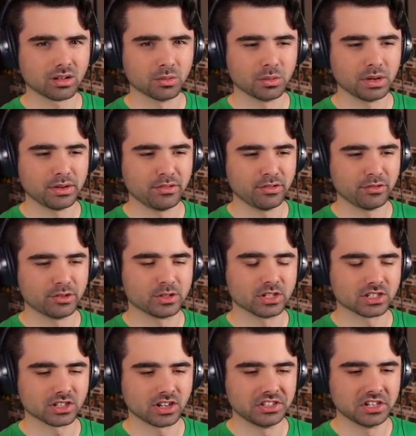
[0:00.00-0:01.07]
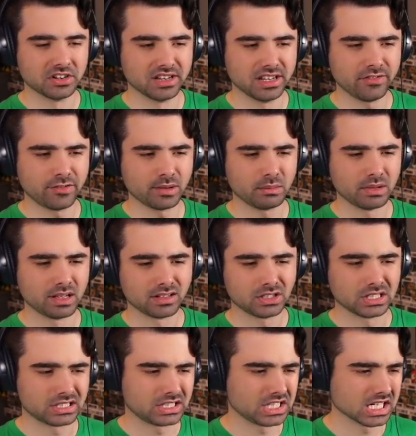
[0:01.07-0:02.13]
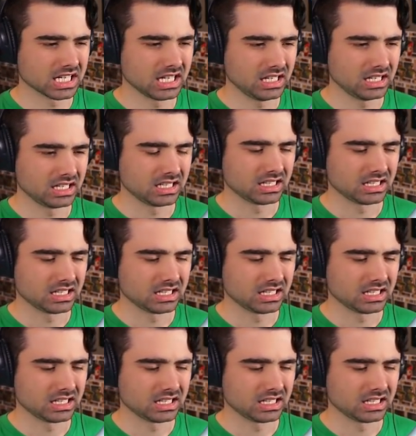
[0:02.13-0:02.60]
Wait, we are just underneath him? Just chilling?